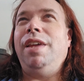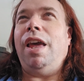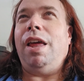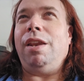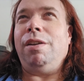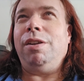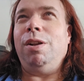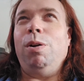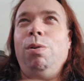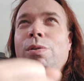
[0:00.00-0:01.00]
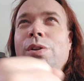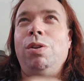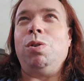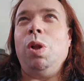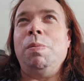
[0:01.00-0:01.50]
and you know
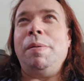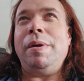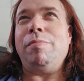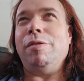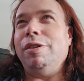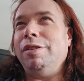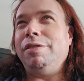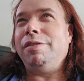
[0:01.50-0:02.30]
controlled by people